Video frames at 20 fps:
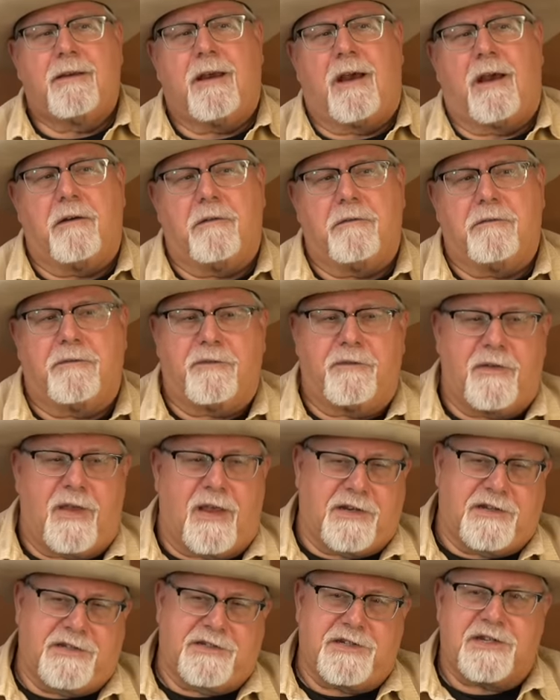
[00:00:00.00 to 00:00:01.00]
of
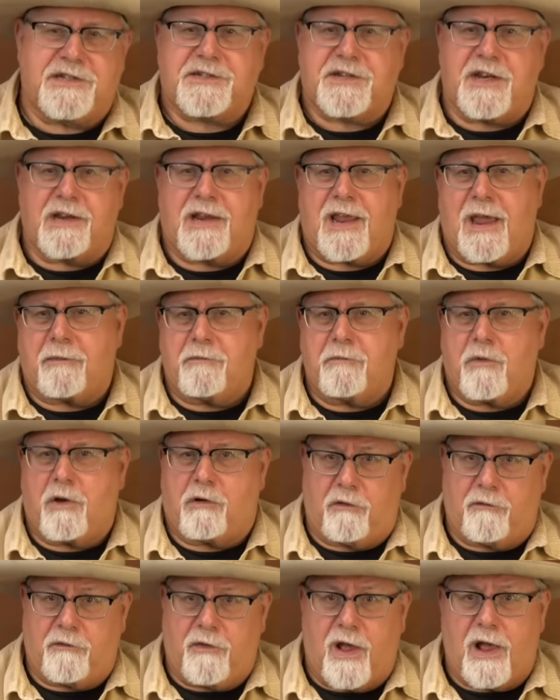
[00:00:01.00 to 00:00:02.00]
existing cap and
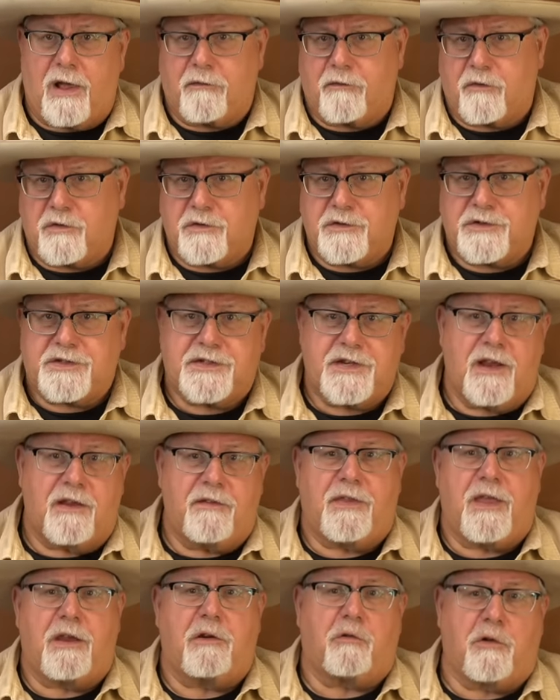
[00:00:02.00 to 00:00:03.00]
ball revolvers.
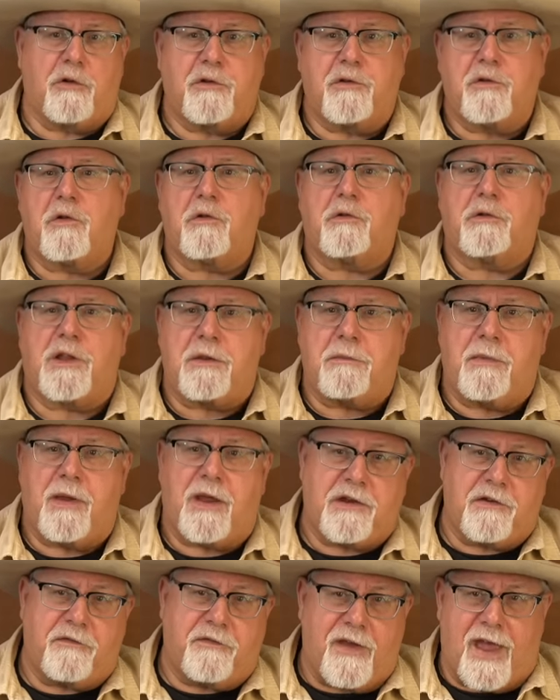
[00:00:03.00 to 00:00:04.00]
They were newly
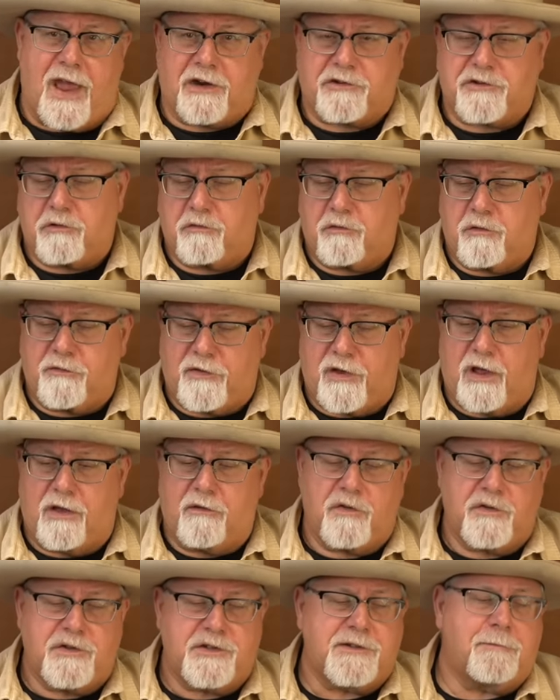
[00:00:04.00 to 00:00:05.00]
manufactured
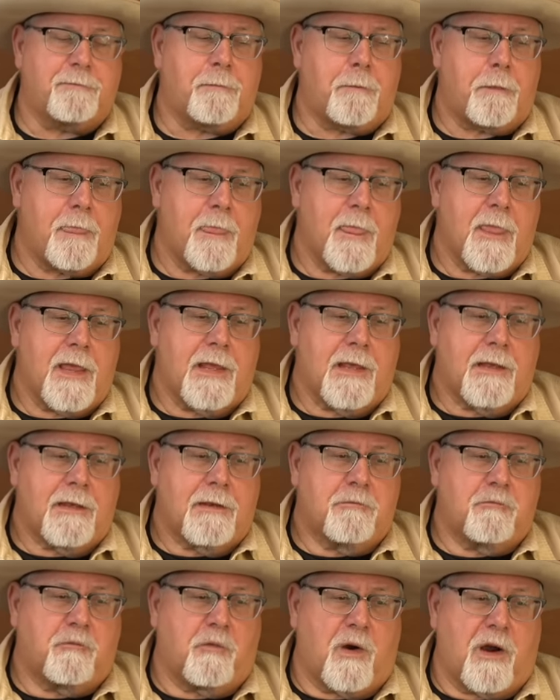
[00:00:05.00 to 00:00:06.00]
revolvers,
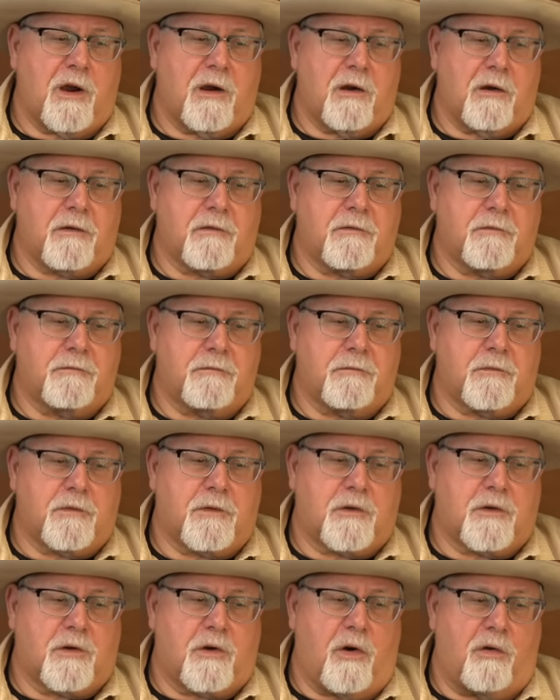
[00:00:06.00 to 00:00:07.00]
where
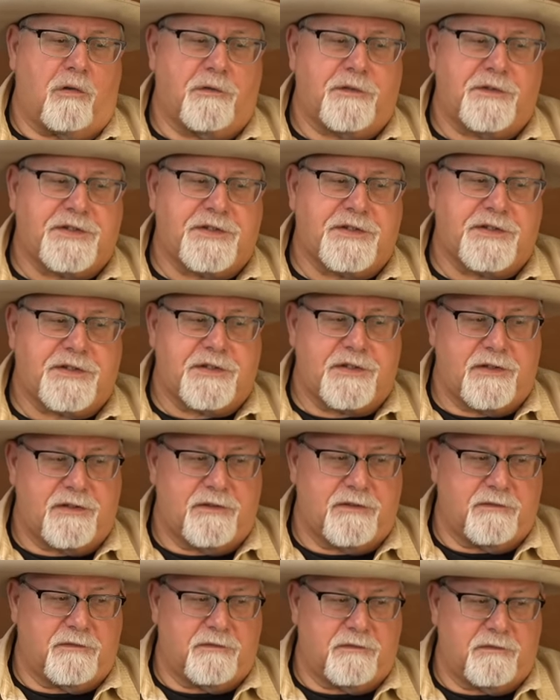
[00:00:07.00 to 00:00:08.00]
Colt's
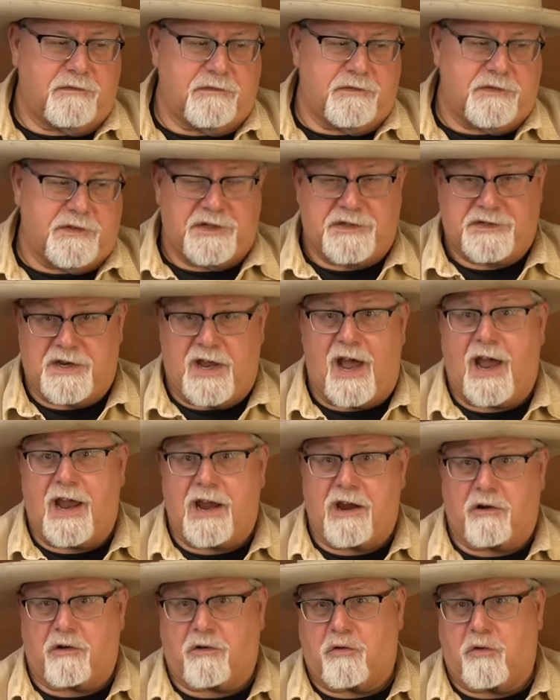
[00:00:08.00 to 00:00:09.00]

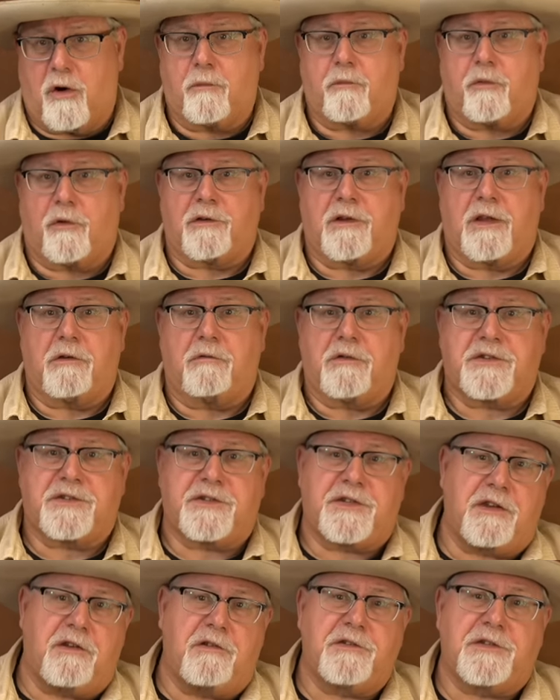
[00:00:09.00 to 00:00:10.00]
desire corporately was
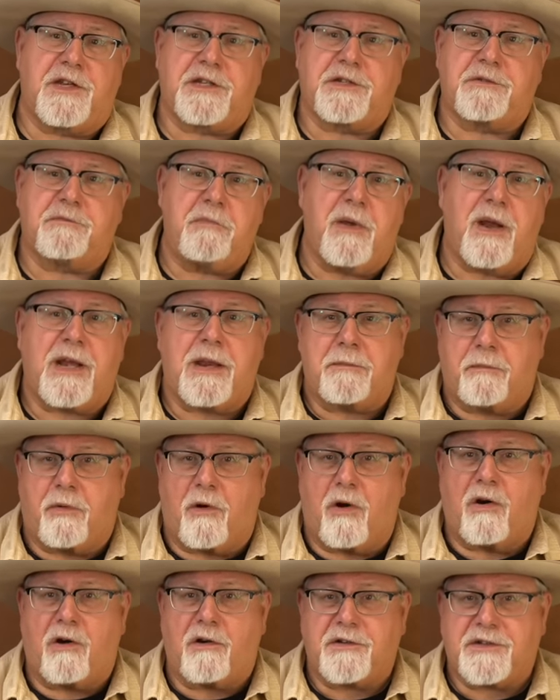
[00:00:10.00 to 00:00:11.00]
to use as many
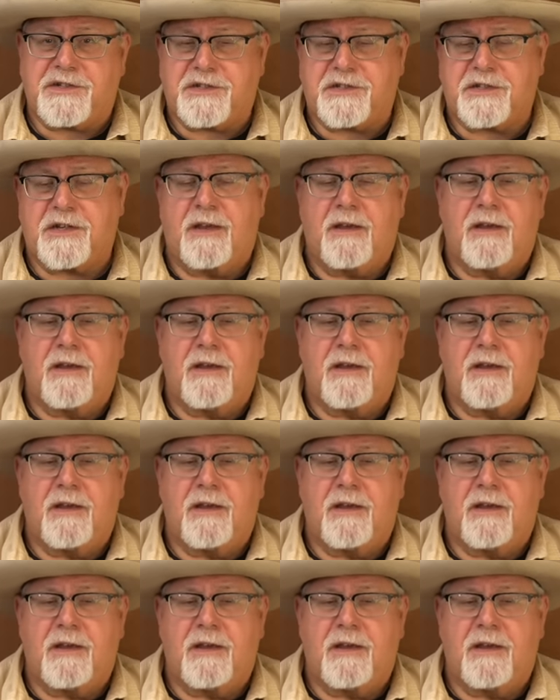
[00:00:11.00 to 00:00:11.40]
parts